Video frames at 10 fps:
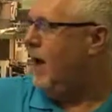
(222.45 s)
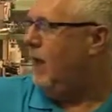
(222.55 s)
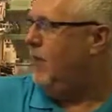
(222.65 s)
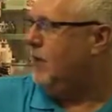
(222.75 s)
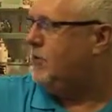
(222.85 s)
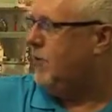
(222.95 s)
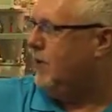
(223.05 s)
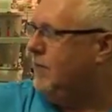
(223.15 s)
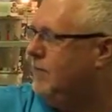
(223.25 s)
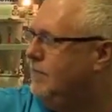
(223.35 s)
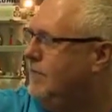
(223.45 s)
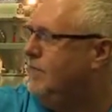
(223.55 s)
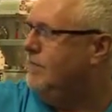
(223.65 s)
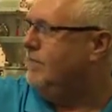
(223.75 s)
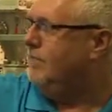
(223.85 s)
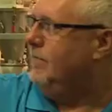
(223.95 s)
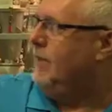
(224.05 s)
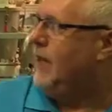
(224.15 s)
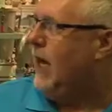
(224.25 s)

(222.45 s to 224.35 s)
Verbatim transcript: On this one, the